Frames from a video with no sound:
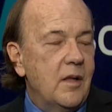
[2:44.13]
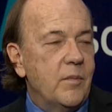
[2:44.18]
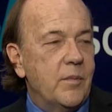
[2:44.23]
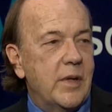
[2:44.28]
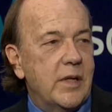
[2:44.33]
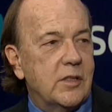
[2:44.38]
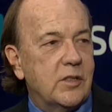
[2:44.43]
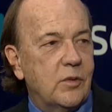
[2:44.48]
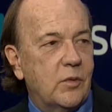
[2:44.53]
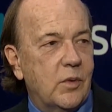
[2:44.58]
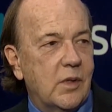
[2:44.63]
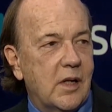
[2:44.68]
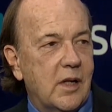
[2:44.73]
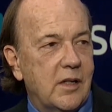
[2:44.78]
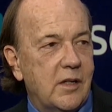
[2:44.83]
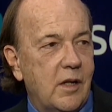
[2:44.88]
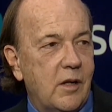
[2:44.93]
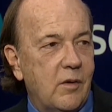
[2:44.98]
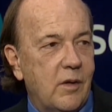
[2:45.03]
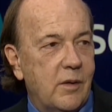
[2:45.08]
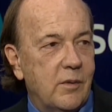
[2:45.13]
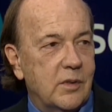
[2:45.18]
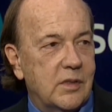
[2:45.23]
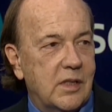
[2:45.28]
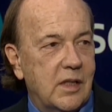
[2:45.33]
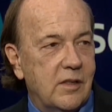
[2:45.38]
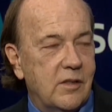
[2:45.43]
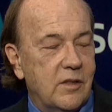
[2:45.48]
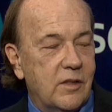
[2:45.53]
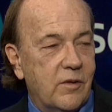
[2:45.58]
Based on what I know, I would
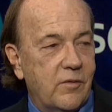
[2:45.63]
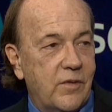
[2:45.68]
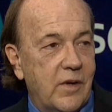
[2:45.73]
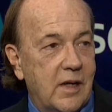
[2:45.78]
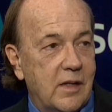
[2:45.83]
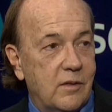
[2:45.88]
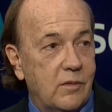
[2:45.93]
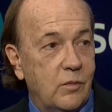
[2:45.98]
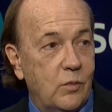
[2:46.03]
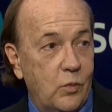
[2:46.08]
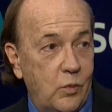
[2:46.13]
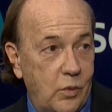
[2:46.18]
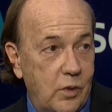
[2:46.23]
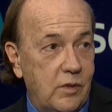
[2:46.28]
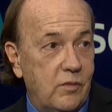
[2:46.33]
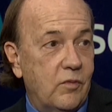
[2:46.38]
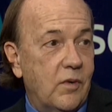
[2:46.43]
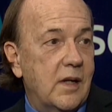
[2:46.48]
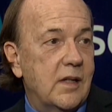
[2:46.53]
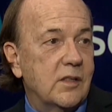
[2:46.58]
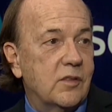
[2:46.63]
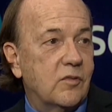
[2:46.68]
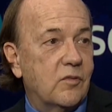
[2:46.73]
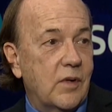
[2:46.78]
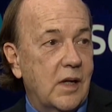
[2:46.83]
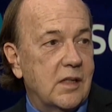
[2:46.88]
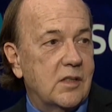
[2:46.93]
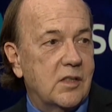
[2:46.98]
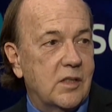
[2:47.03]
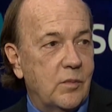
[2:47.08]
say that the Fed would raise
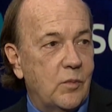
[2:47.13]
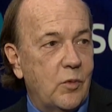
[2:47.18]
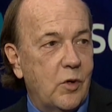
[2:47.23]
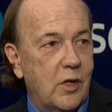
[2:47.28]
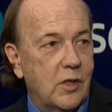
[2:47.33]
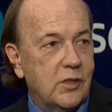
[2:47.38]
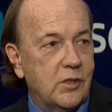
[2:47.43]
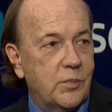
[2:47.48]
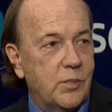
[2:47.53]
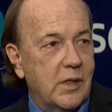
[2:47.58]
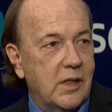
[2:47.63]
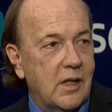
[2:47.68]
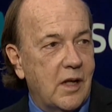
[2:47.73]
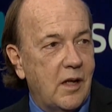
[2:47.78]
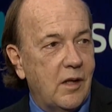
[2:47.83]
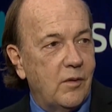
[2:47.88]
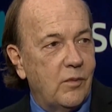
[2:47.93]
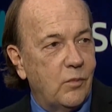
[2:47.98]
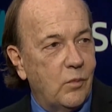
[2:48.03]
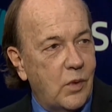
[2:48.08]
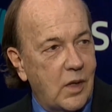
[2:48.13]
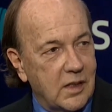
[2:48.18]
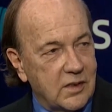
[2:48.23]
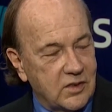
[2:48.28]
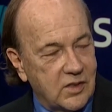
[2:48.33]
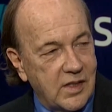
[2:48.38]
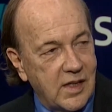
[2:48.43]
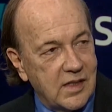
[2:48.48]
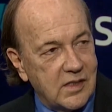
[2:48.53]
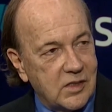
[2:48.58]
rates in March, but I'll
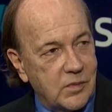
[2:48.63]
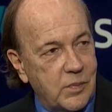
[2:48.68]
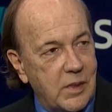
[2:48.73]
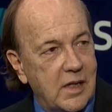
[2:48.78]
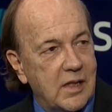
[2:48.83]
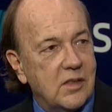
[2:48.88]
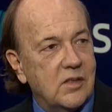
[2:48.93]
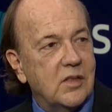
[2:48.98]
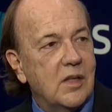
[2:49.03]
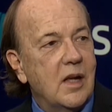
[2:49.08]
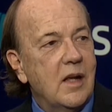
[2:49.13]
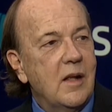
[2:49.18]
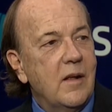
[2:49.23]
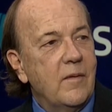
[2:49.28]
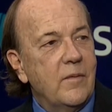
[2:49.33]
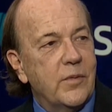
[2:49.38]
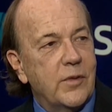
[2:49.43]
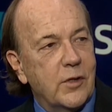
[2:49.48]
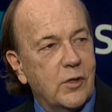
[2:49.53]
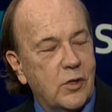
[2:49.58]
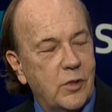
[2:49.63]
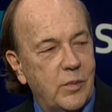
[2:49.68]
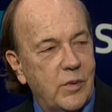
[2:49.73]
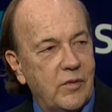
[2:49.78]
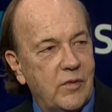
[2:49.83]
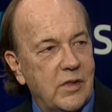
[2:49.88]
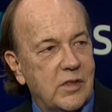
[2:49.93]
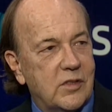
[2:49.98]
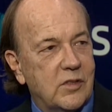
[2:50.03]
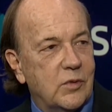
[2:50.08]
watch that space. There could
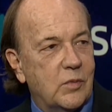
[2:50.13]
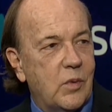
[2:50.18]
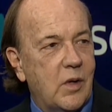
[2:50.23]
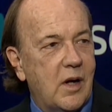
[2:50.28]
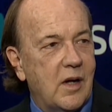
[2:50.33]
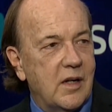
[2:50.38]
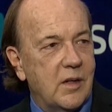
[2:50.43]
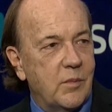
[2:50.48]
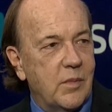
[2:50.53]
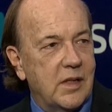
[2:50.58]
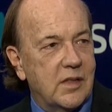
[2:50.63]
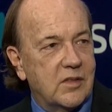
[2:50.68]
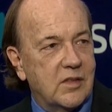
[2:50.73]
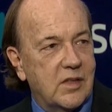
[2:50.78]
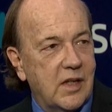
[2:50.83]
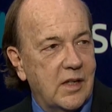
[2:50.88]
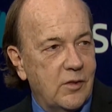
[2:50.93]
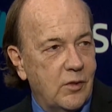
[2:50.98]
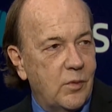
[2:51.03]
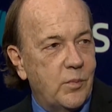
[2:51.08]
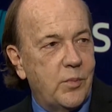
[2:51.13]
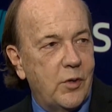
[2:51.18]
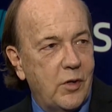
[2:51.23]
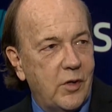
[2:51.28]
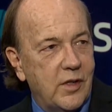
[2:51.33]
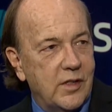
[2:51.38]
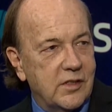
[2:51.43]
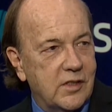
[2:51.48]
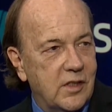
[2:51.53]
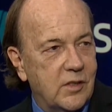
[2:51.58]
be reasons why I might say they'll
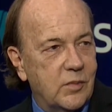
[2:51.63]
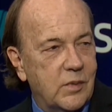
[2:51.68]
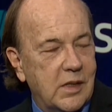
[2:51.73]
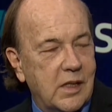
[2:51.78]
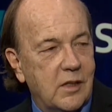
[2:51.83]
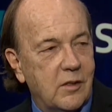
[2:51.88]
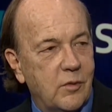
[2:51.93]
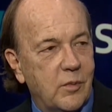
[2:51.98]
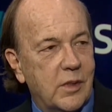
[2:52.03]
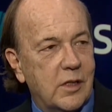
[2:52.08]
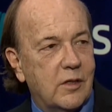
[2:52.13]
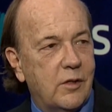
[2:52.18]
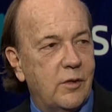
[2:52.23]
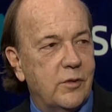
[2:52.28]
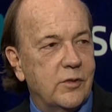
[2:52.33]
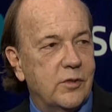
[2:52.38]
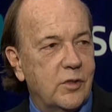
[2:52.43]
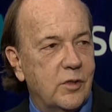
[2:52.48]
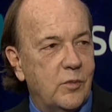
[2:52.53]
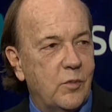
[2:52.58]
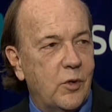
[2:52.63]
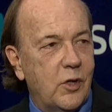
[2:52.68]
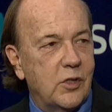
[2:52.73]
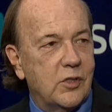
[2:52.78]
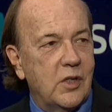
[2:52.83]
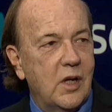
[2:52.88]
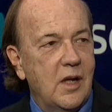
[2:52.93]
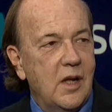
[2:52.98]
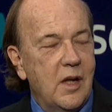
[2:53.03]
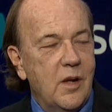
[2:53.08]
pause as we get a little bit closer to
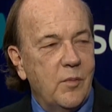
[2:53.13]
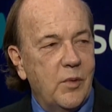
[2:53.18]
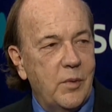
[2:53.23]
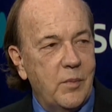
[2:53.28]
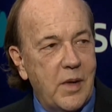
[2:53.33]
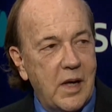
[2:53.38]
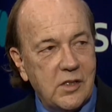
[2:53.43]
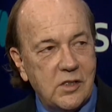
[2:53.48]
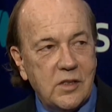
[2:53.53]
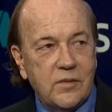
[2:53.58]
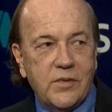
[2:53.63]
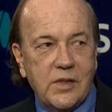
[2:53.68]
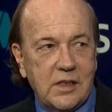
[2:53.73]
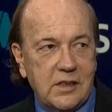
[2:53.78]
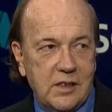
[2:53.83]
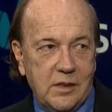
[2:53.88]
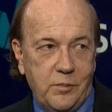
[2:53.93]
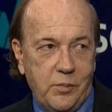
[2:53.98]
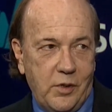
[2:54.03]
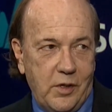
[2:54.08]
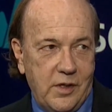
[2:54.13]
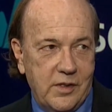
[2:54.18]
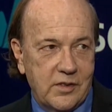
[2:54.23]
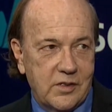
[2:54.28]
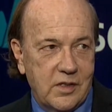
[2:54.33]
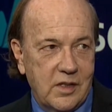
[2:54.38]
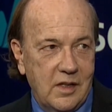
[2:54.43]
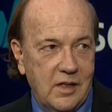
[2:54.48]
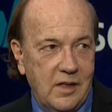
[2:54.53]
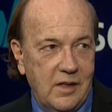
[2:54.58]
March. But imagine if they did
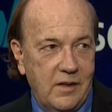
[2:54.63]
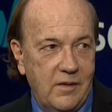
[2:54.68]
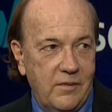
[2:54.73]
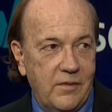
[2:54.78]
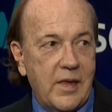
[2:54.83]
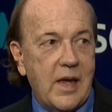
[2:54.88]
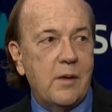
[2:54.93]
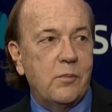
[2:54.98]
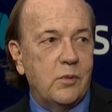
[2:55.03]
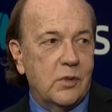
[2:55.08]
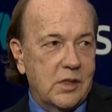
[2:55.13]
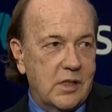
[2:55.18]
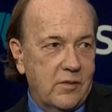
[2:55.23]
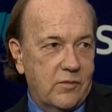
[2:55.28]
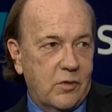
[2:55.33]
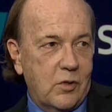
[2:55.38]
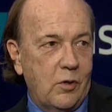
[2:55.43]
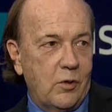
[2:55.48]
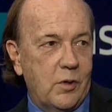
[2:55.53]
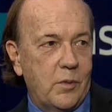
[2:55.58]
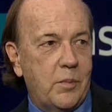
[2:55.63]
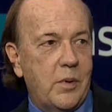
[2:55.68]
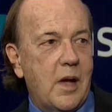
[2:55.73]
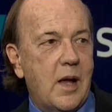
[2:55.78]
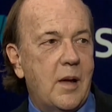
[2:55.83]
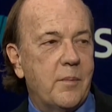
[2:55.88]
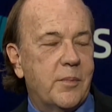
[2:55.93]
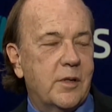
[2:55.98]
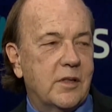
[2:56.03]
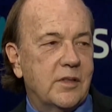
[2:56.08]
pause. That will give gold a
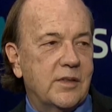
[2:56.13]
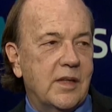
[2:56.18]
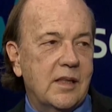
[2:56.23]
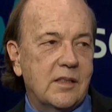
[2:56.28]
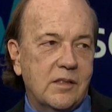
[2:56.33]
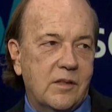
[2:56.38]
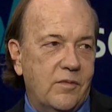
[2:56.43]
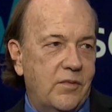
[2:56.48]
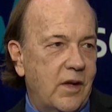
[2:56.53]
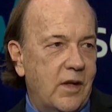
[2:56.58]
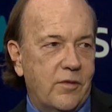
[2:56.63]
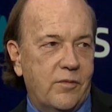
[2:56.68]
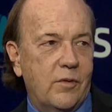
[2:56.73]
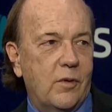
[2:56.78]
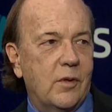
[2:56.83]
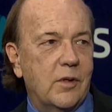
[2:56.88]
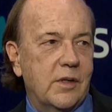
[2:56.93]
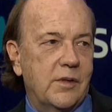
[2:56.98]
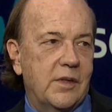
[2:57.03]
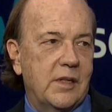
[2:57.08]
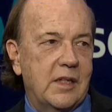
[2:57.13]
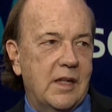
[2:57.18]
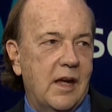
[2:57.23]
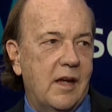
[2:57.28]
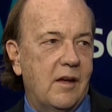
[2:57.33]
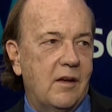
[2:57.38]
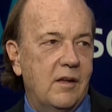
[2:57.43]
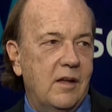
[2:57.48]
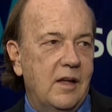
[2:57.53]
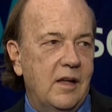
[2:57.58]
pop because that's the Fed throwing in the
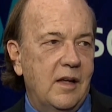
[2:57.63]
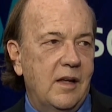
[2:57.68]
towel.